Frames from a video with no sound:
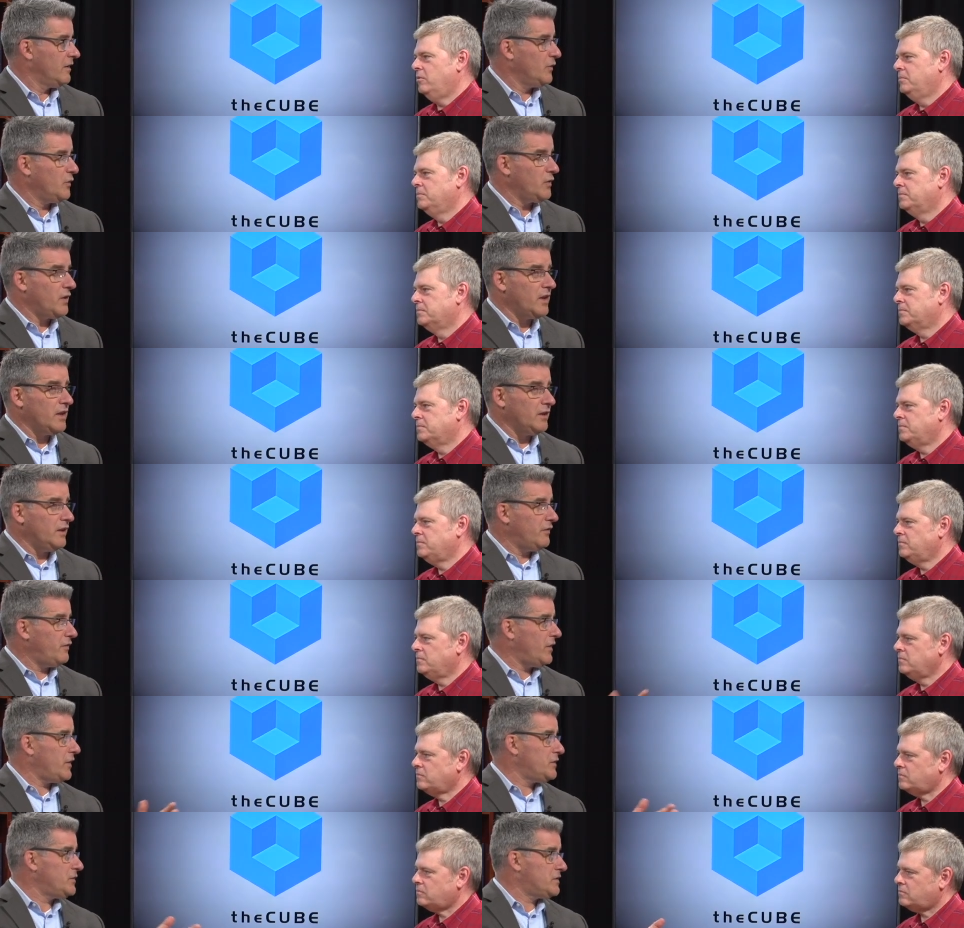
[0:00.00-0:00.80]
Speaker 1: Well, and I love how
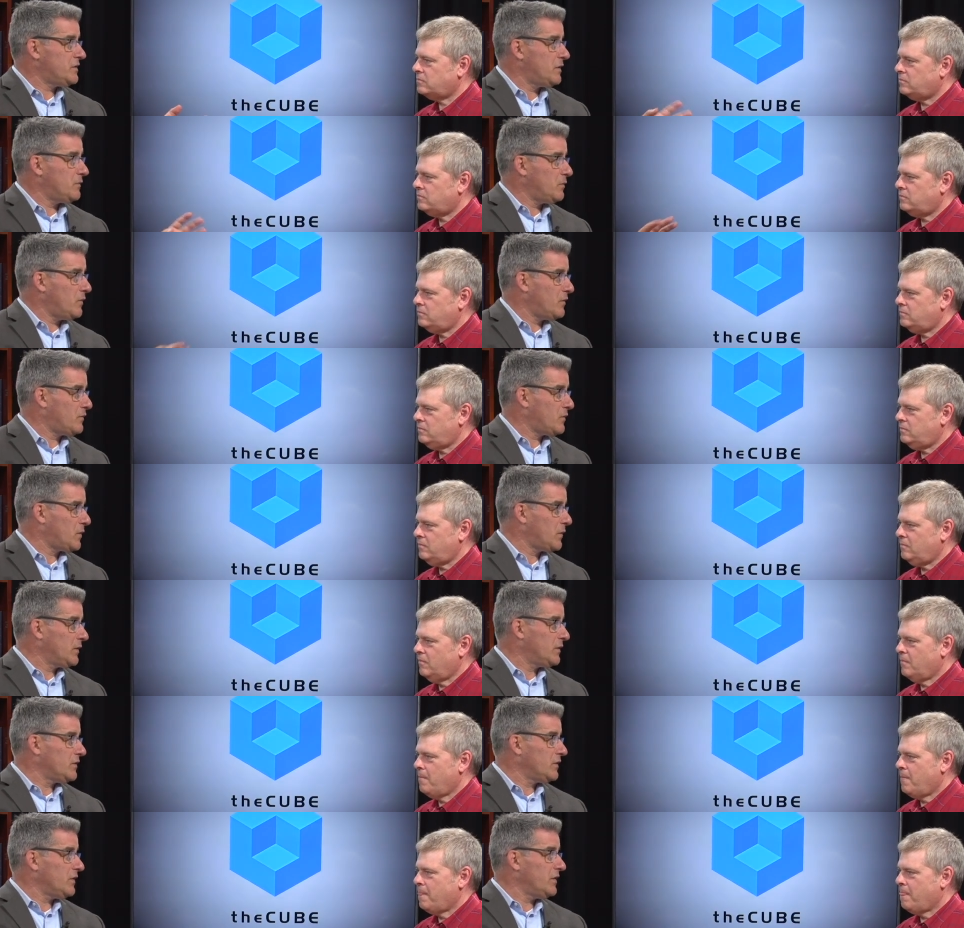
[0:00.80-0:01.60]
you said before we
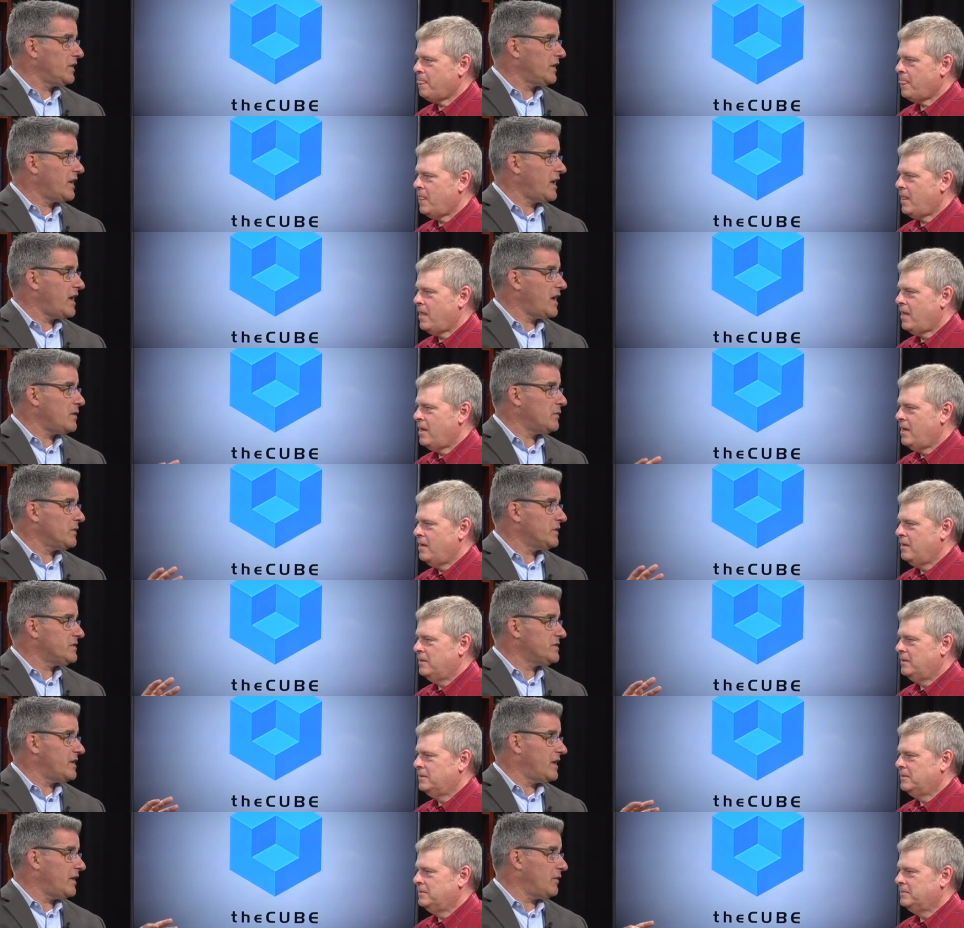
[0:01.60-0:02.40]
turn on the cameras
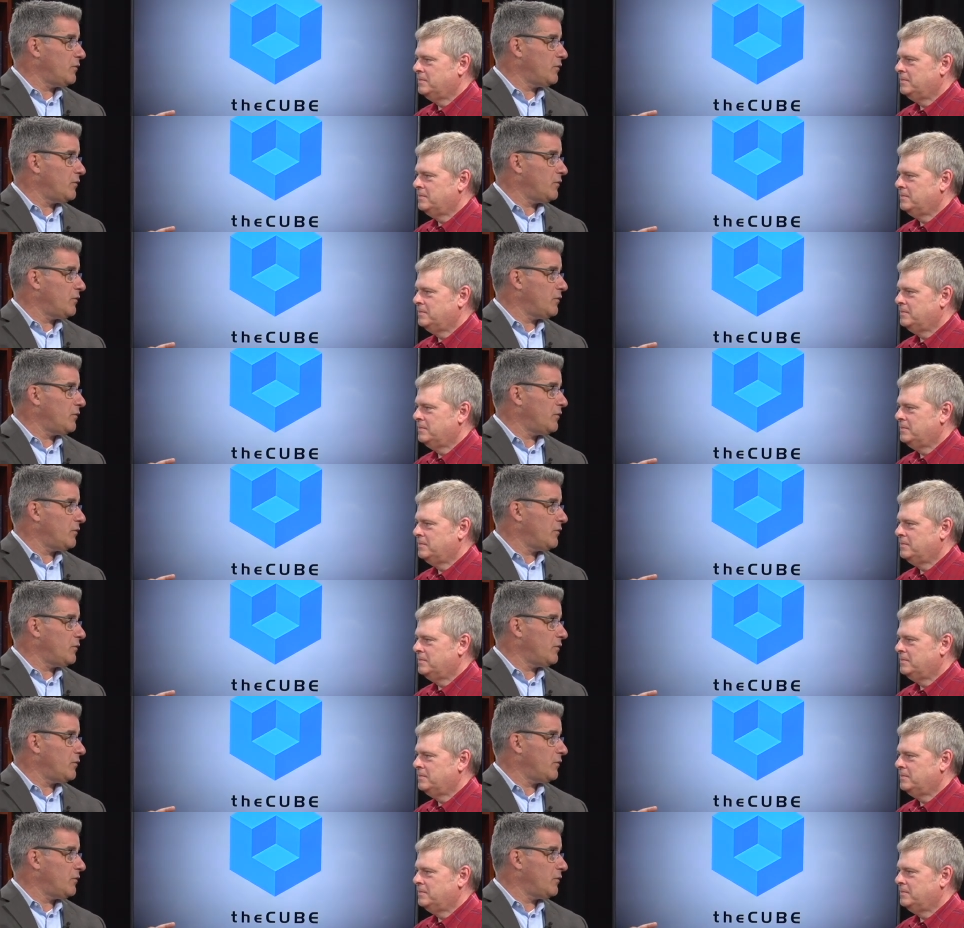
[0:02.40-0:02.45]
that